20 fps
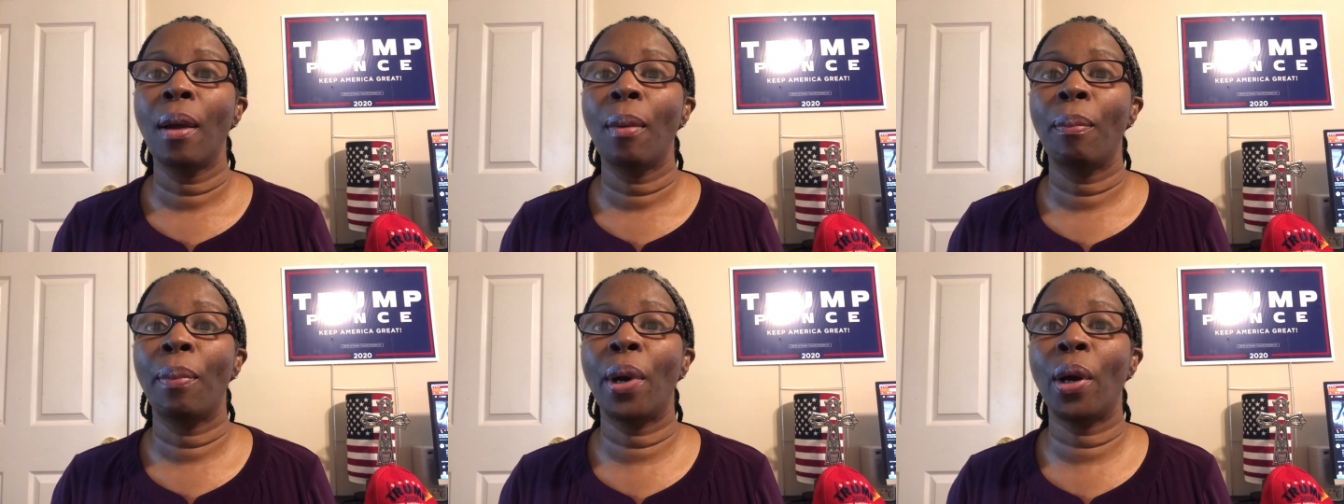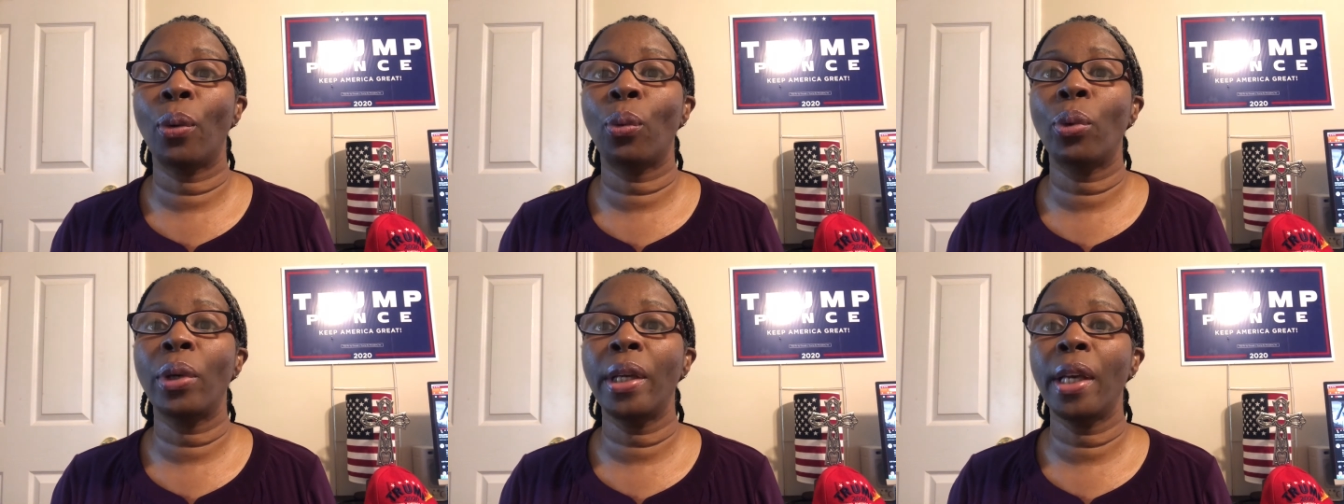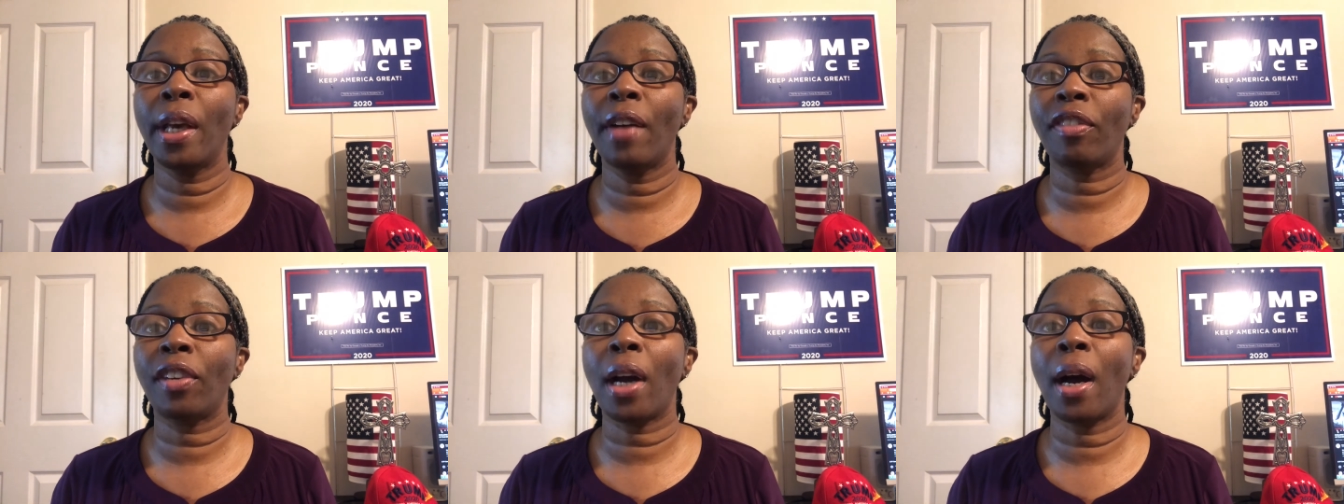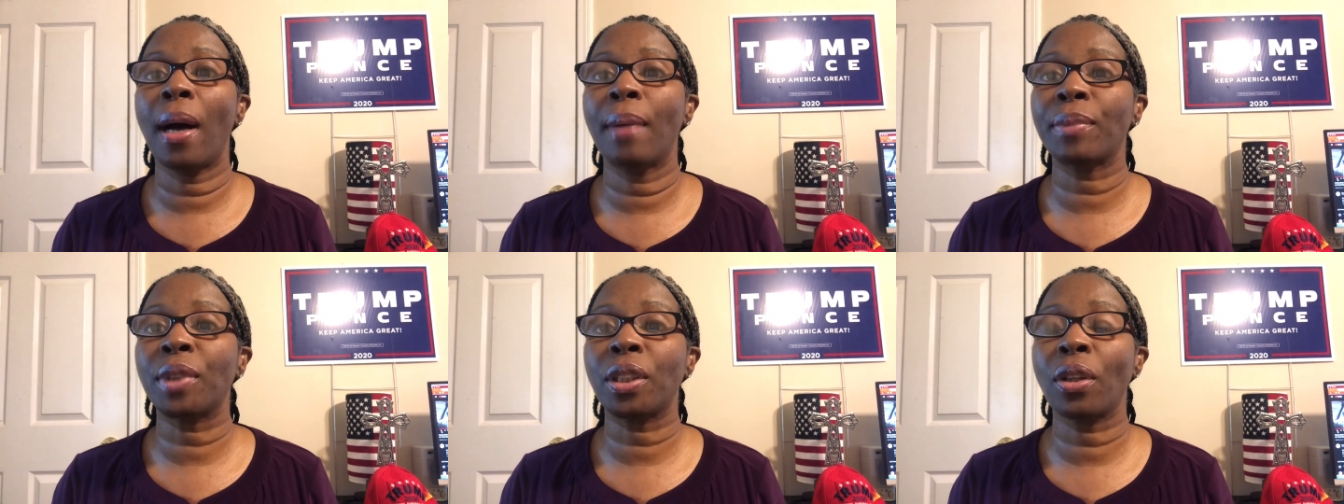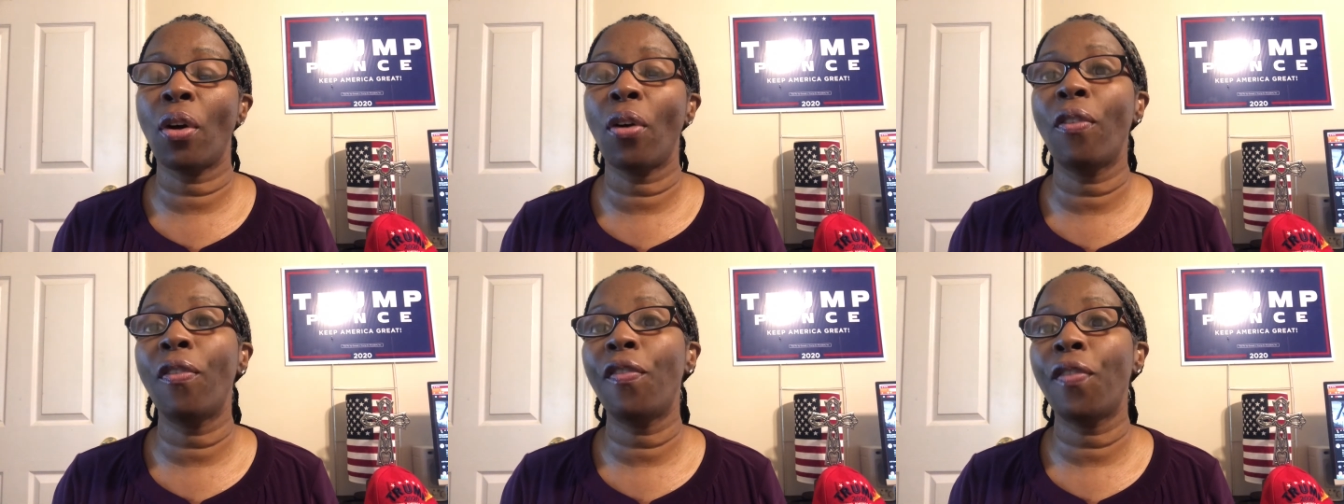but we have come
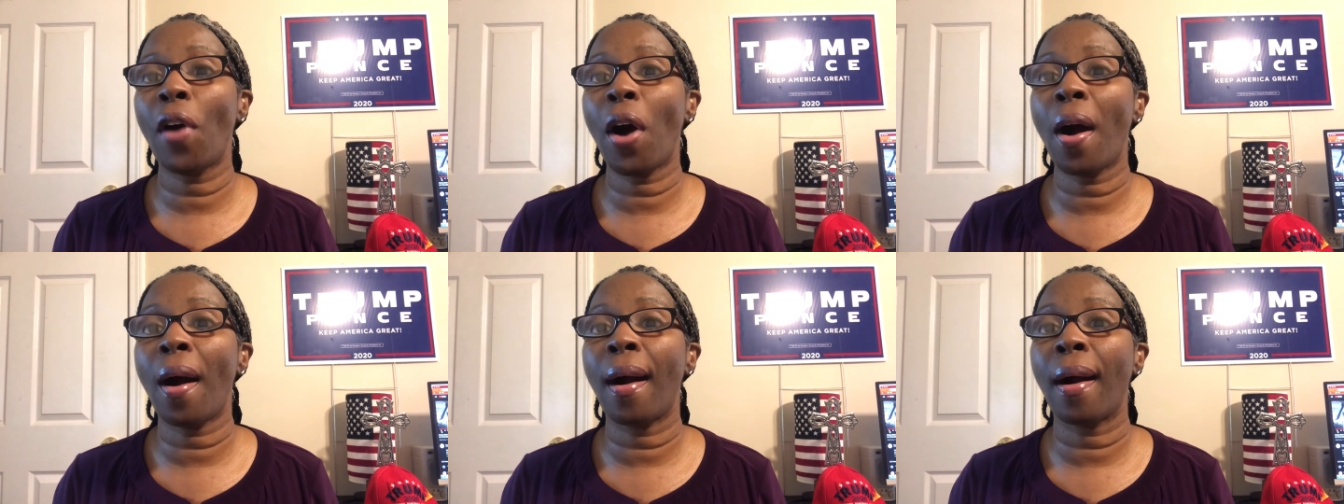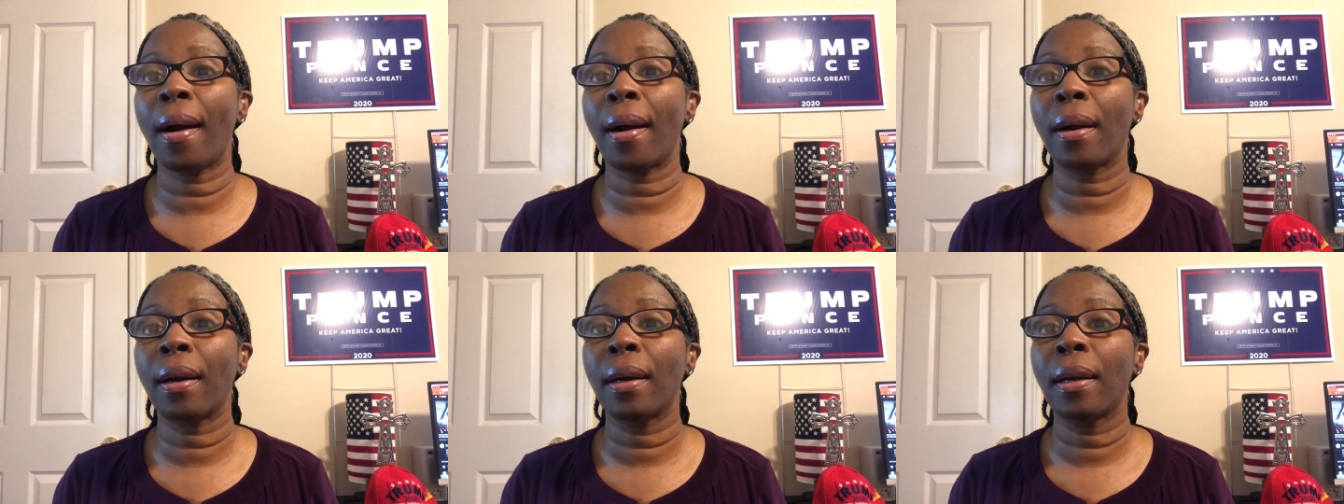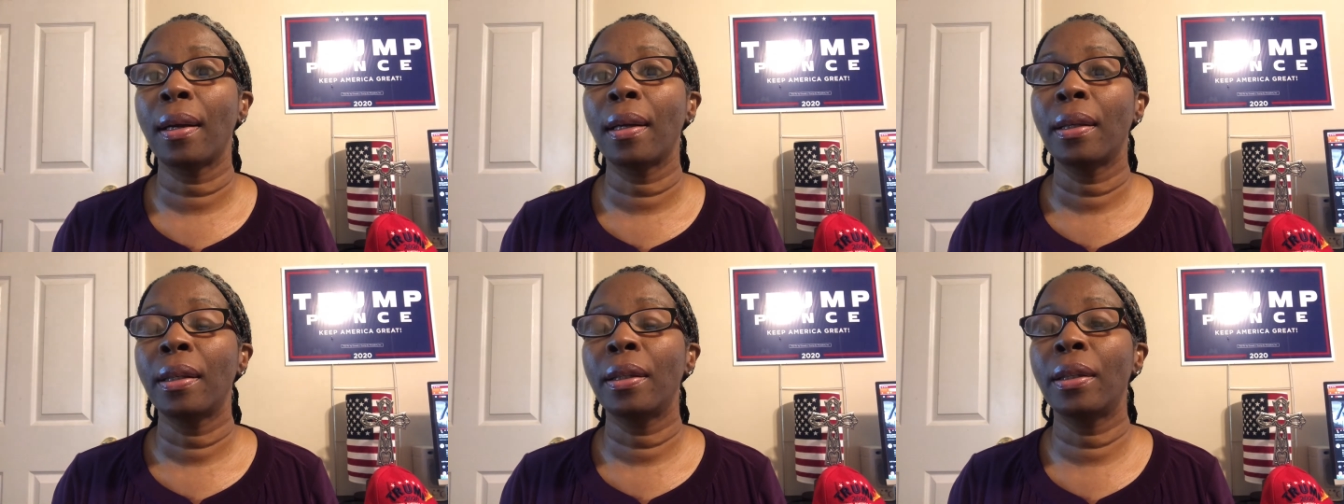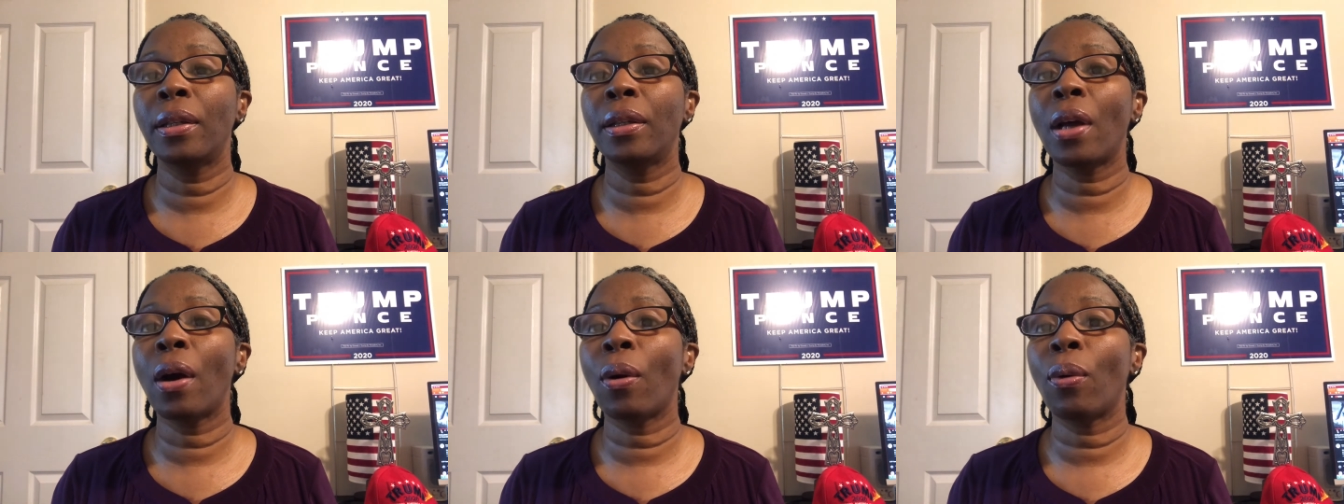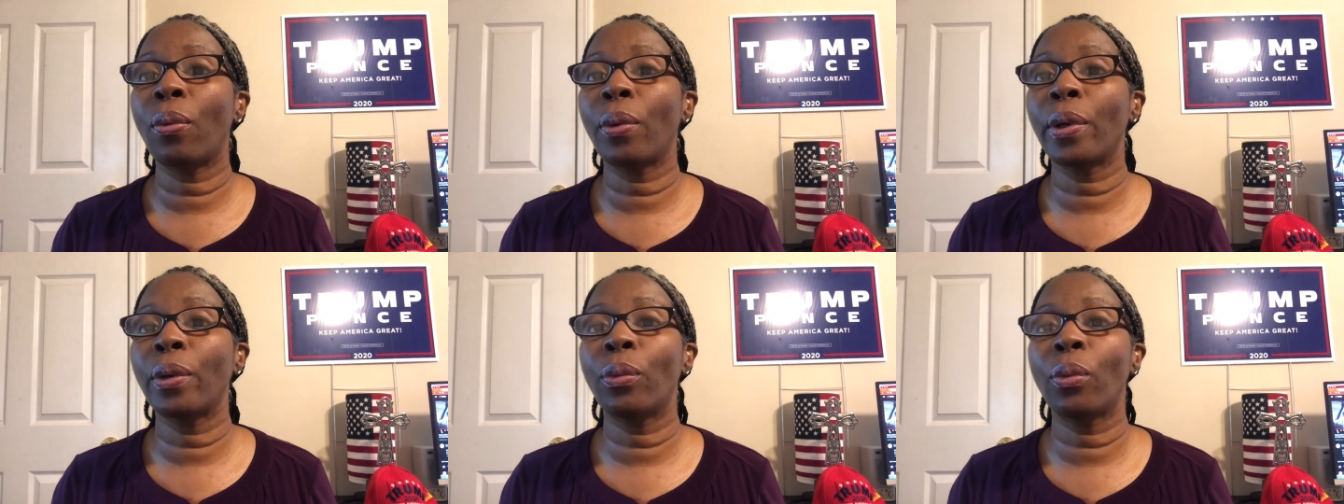so far. You know,
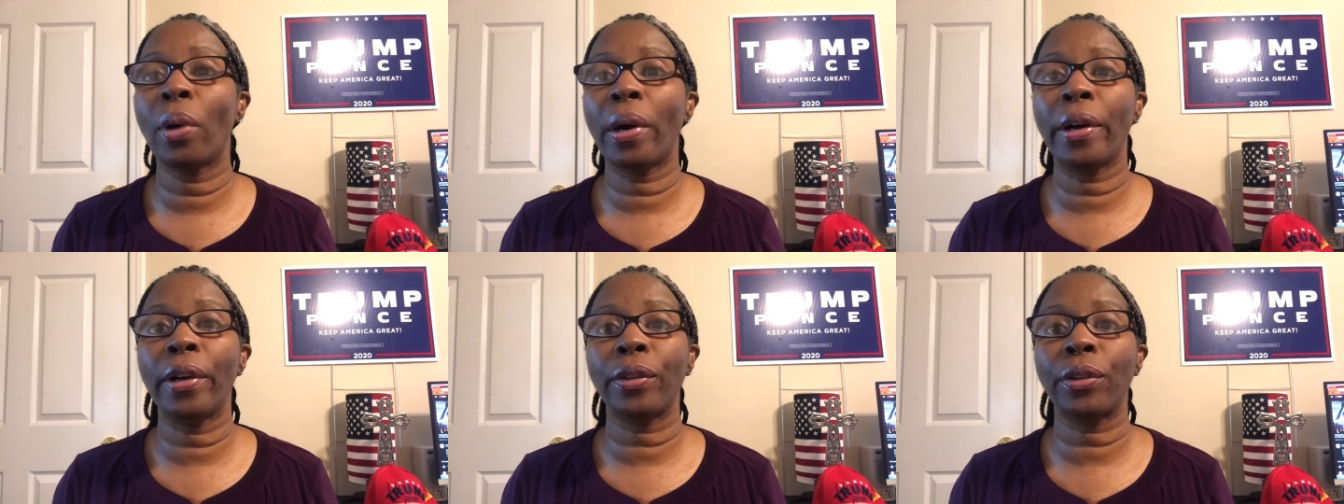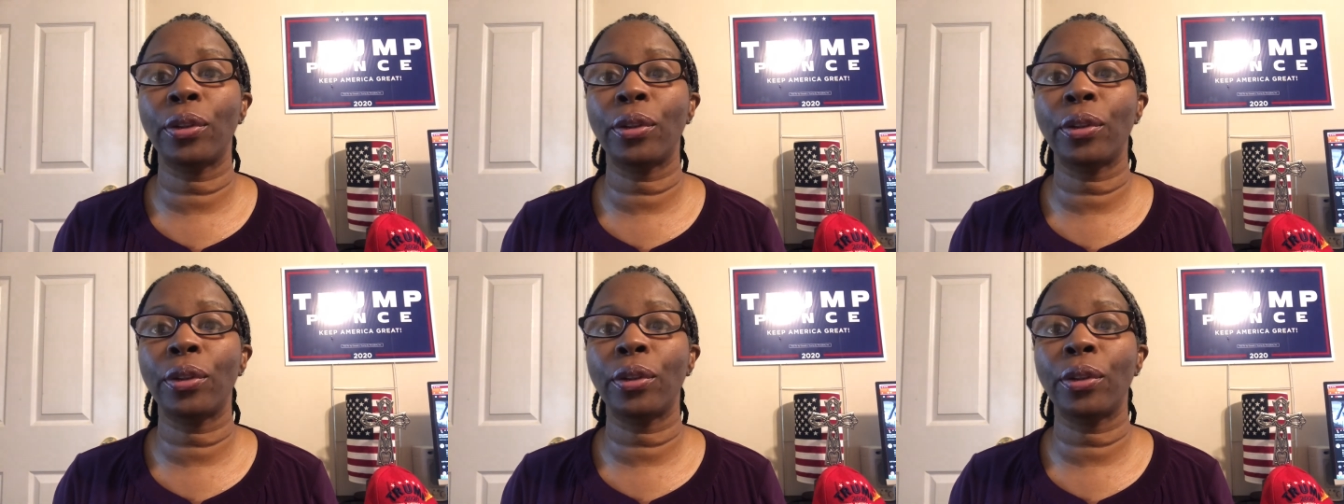we worked